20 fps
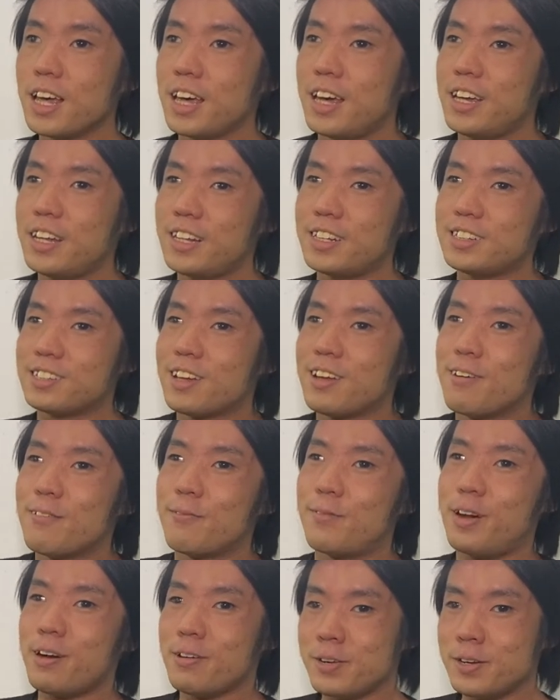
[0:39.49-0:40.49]
it is
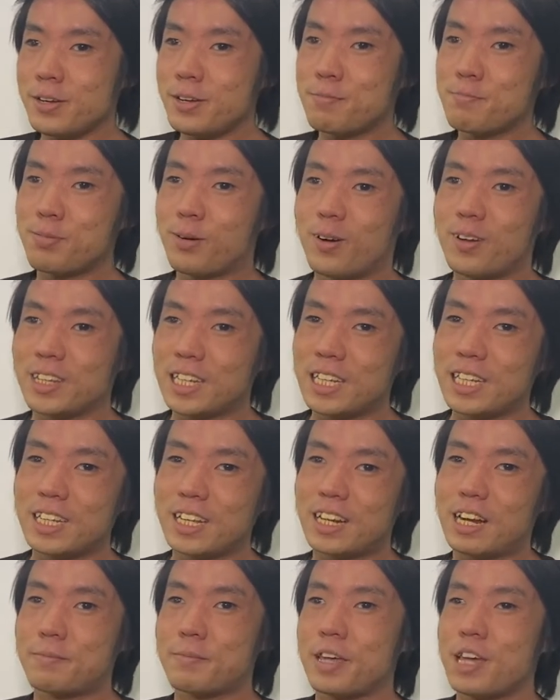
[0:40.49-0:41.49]
very important
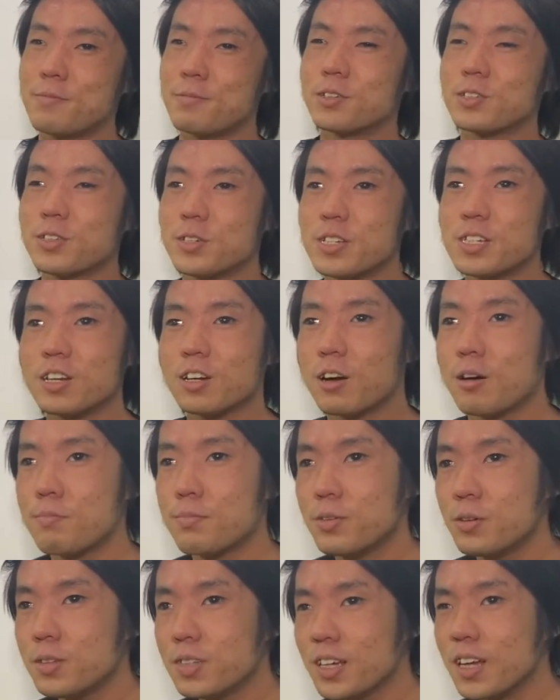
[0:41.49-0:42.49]
that I'm able to use a
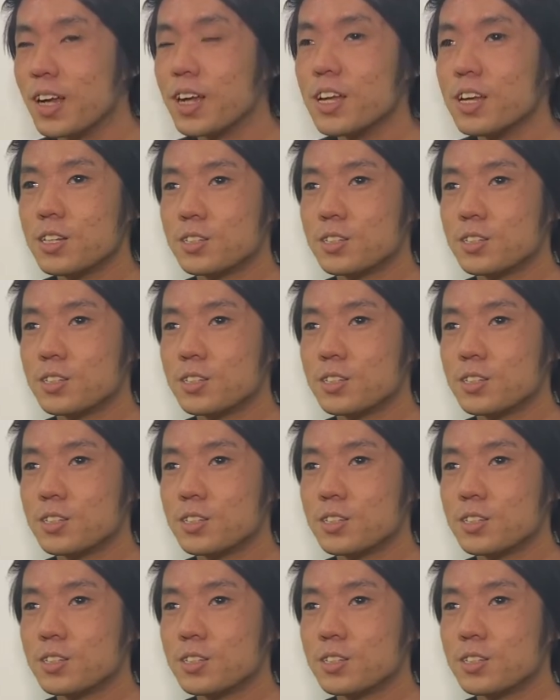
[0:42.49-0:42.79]
computer.